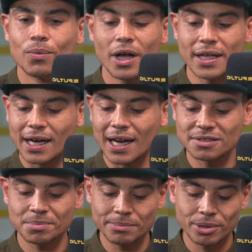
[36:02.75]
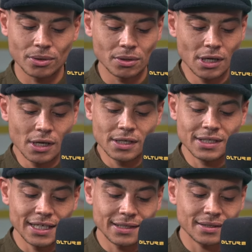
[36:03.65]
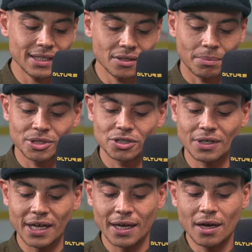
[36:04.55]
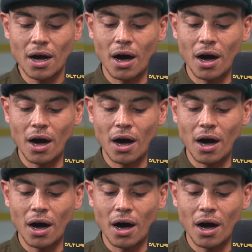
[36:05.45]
Working class people need an opportunity.